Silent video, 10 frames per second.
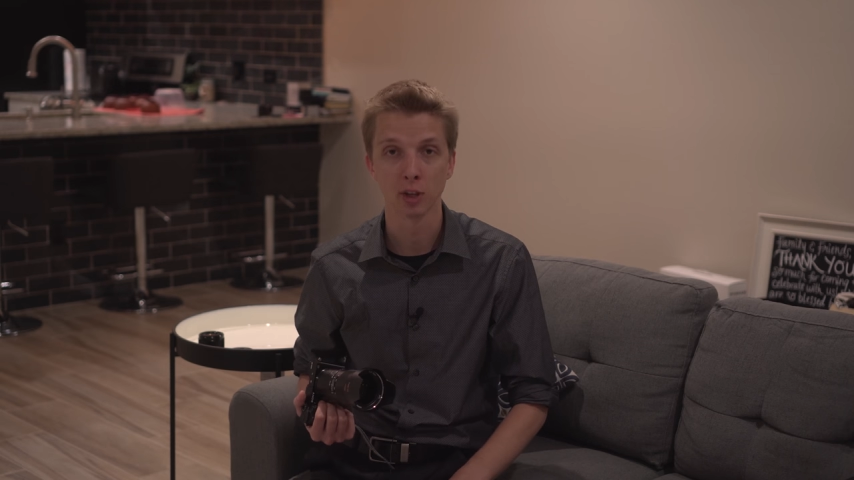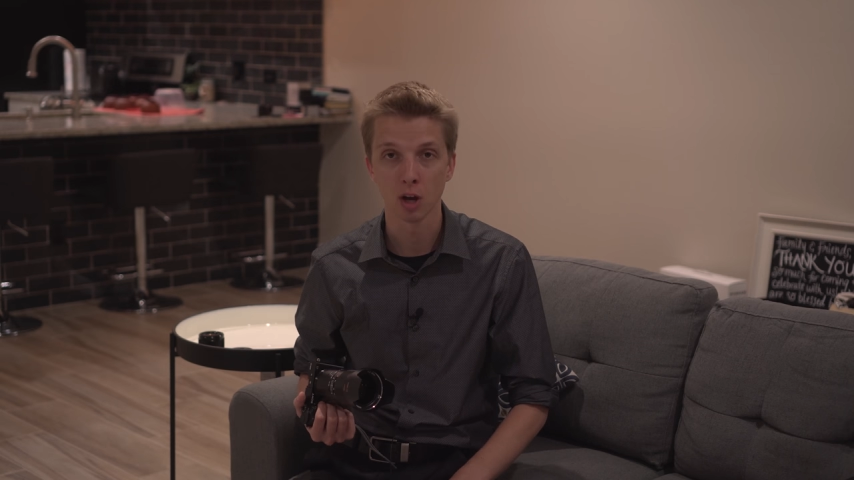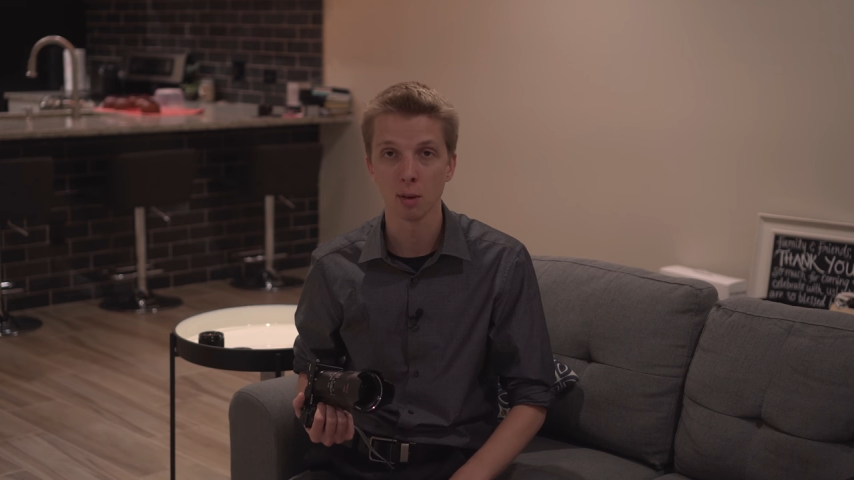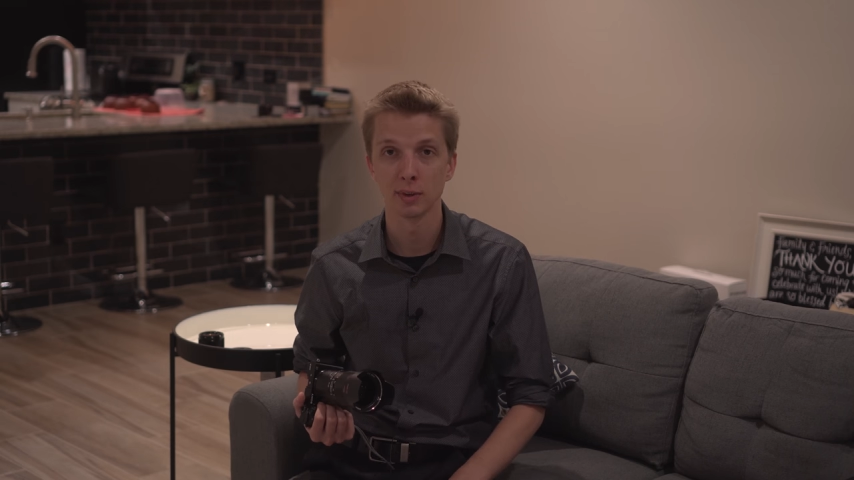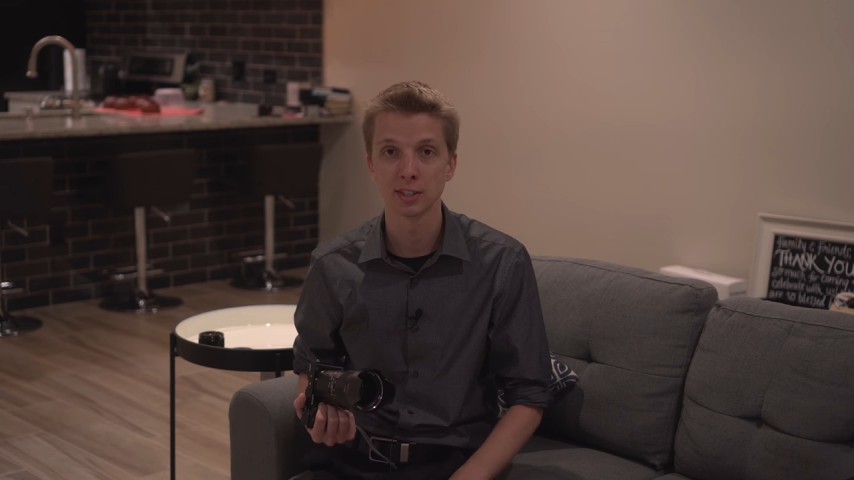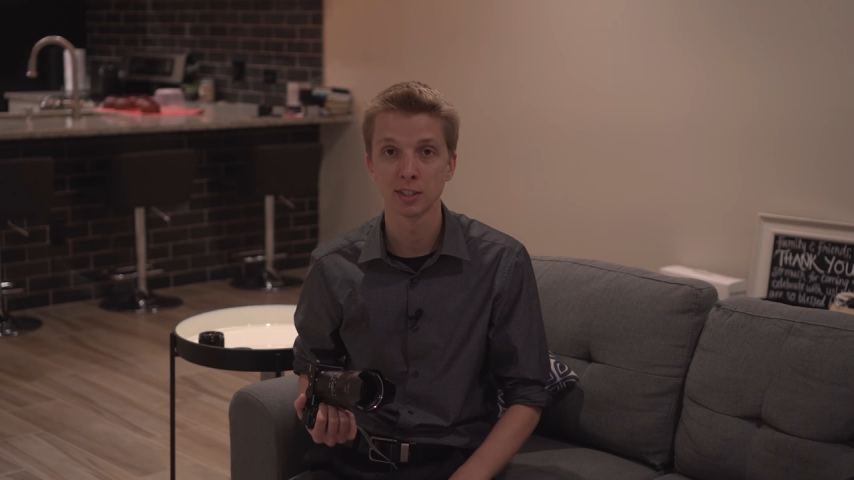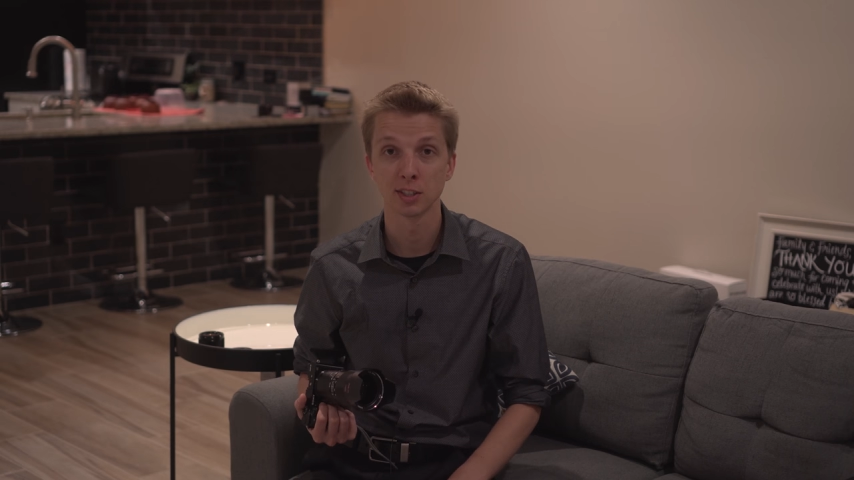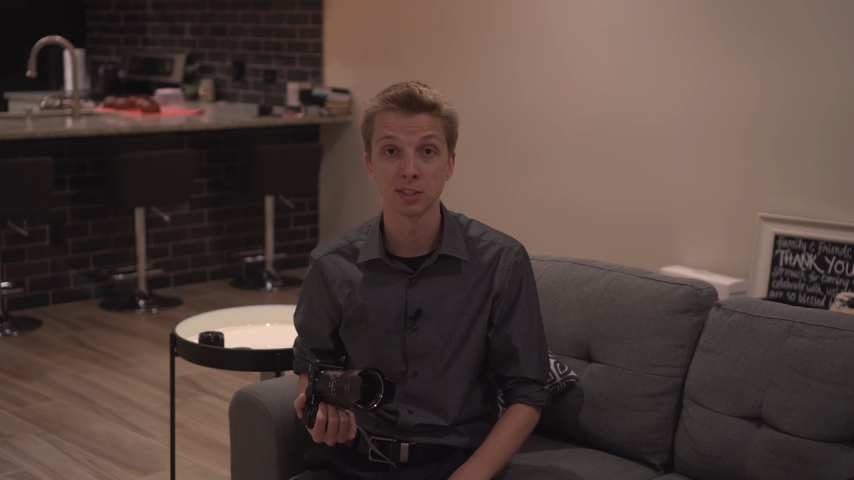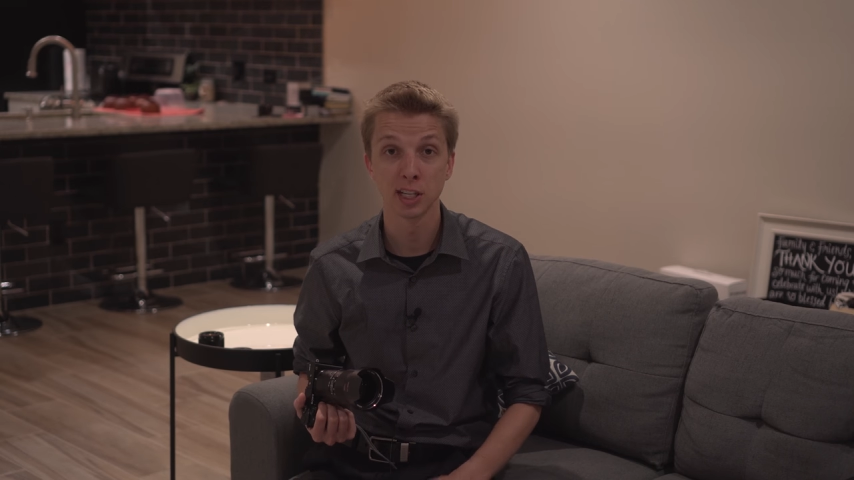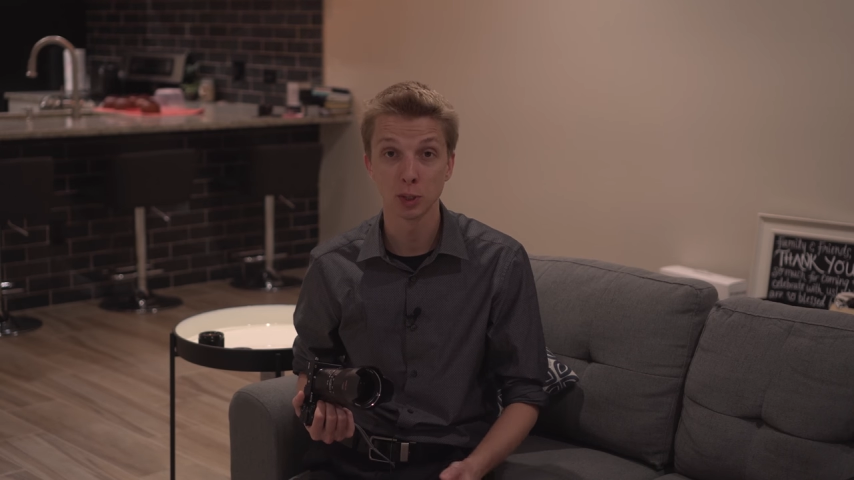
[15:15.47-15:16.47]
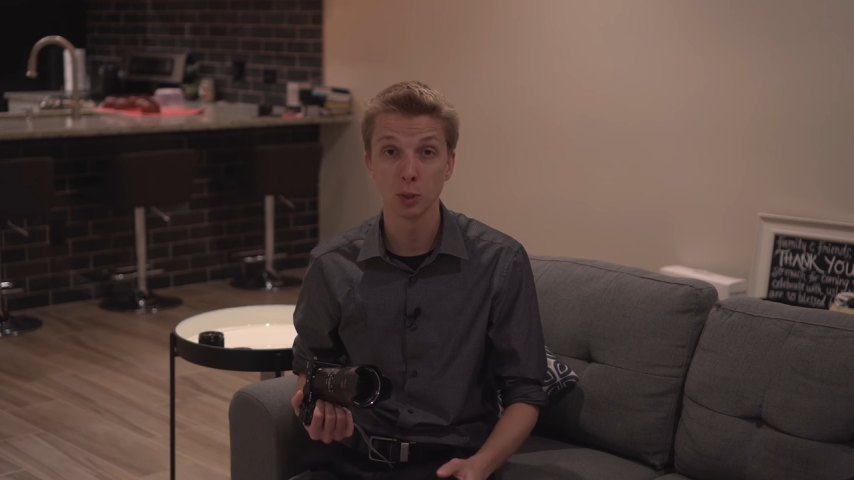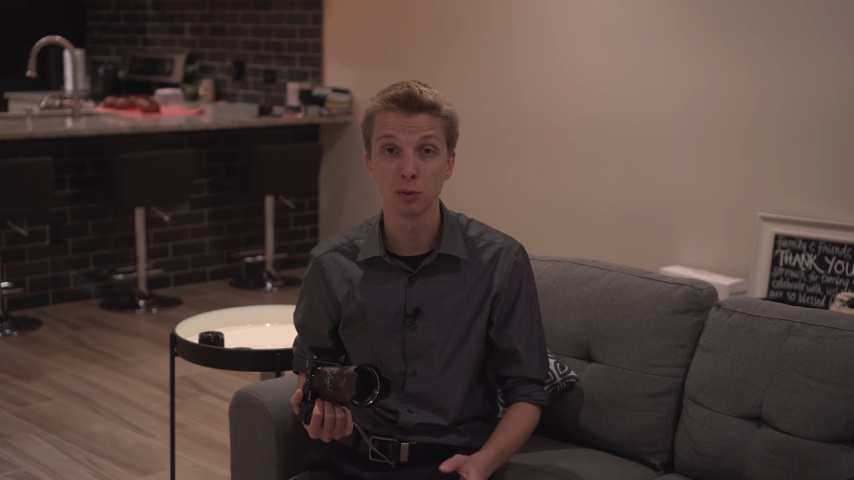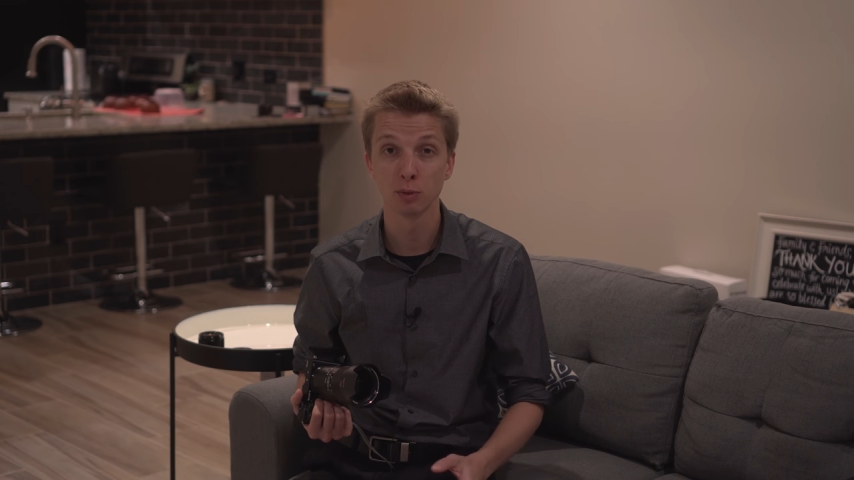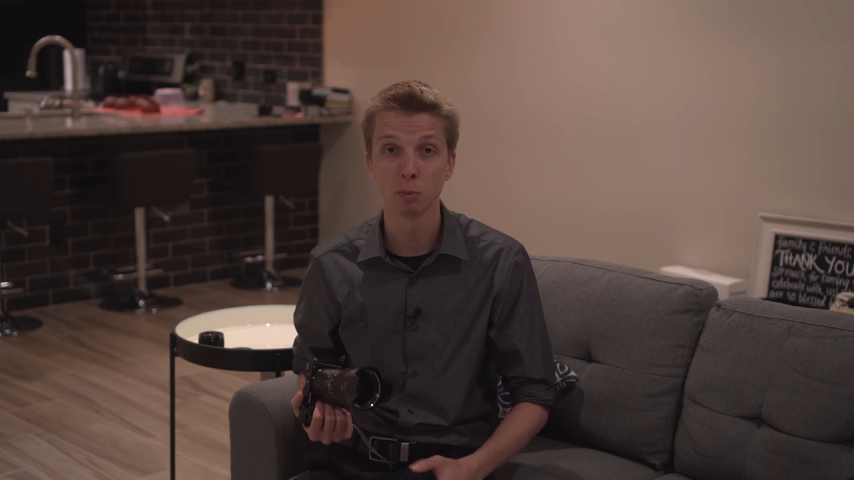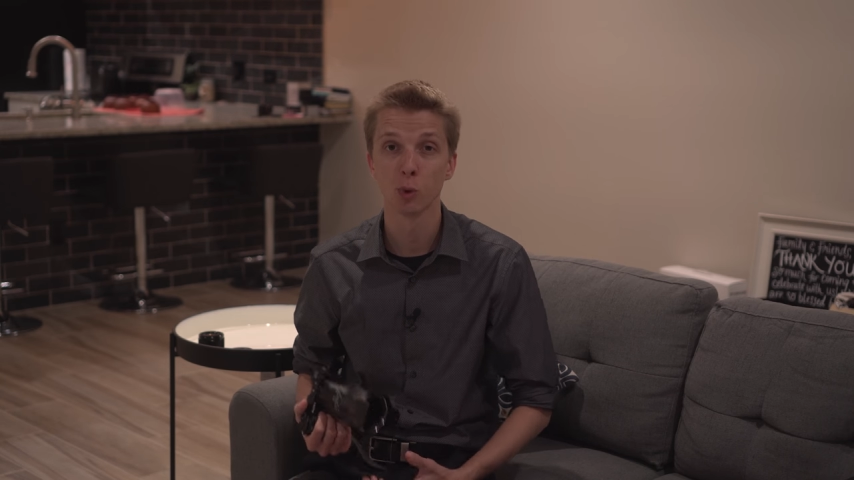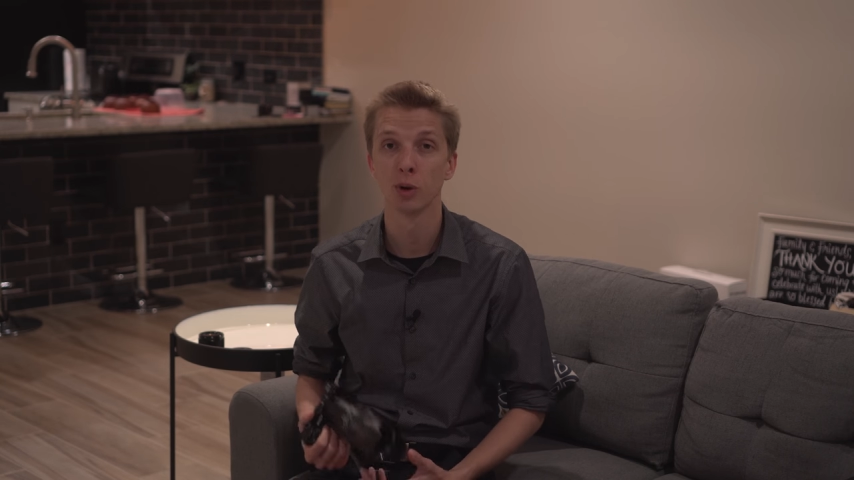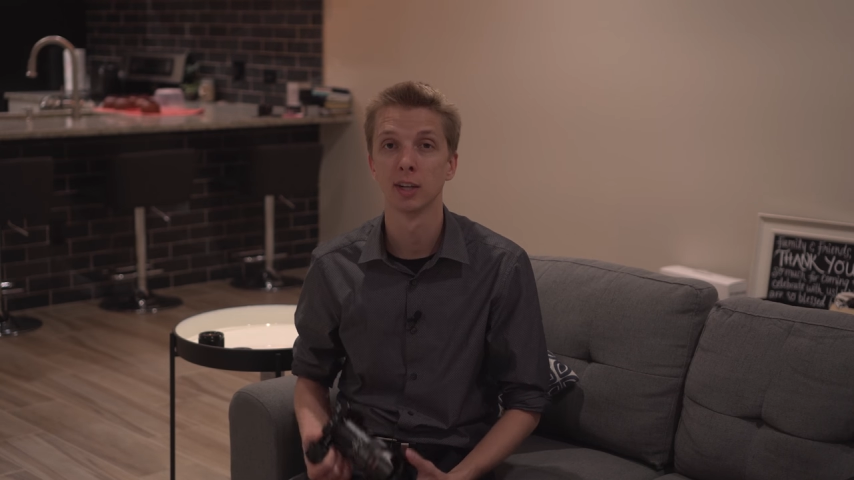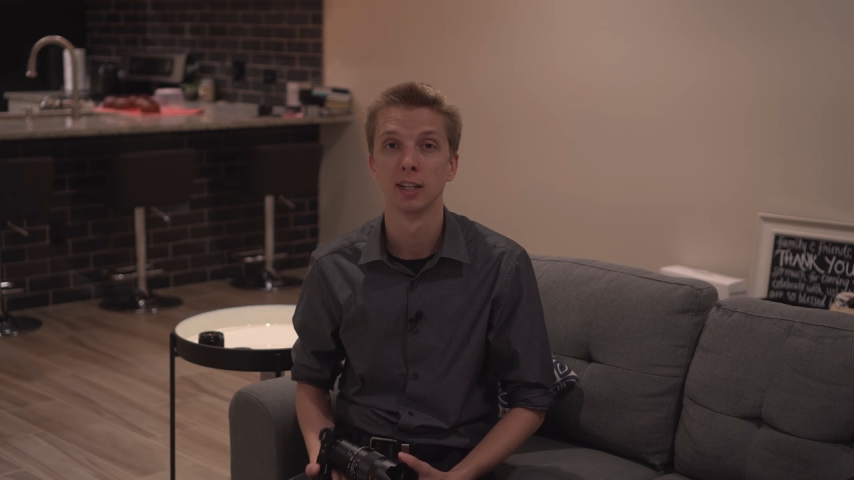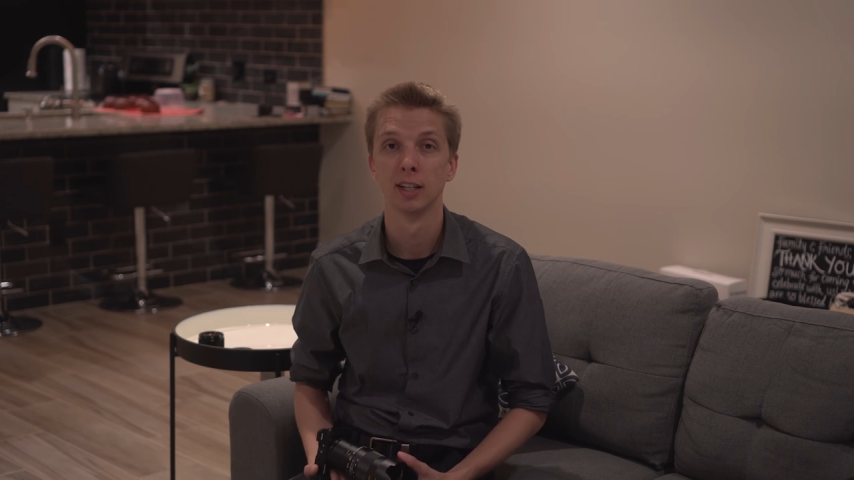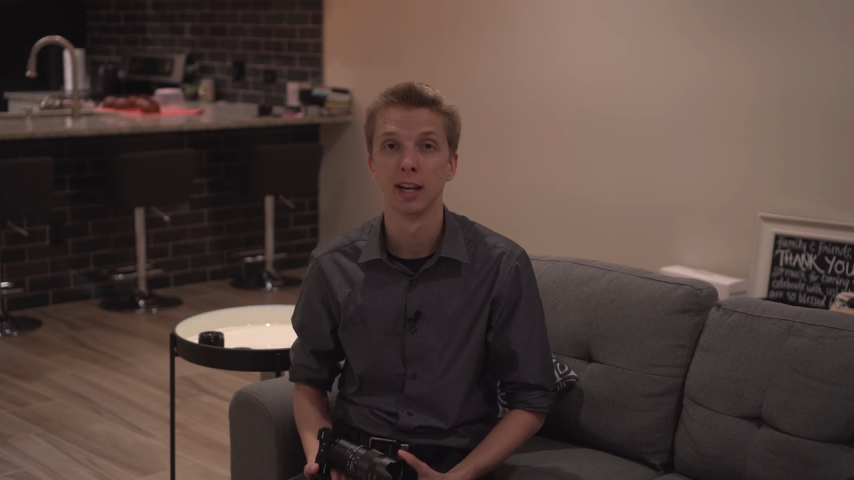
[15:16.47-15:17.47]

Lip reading: comments. Stay tuned for more,